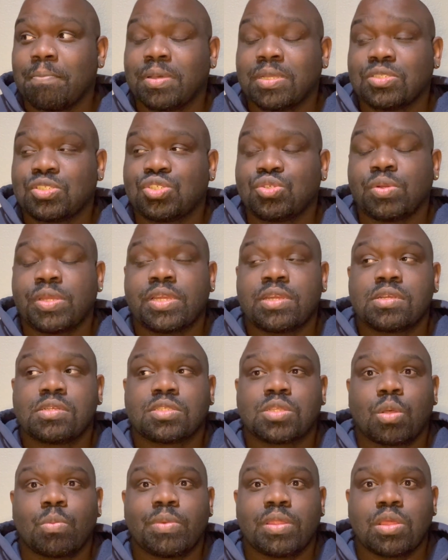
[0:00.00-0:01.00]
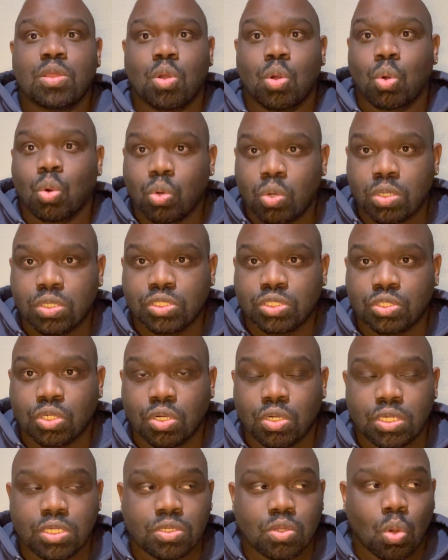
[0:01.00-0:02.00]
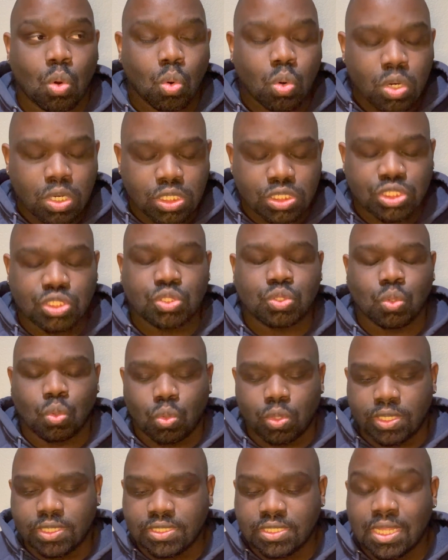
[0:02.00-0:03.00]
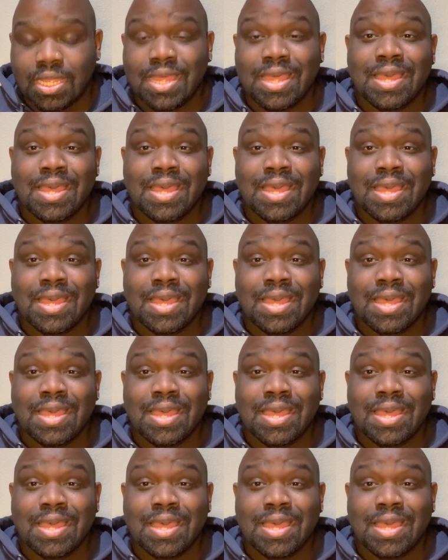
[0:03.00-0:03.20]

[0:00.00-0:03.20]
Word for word: but you hear so many horror, story, horror stories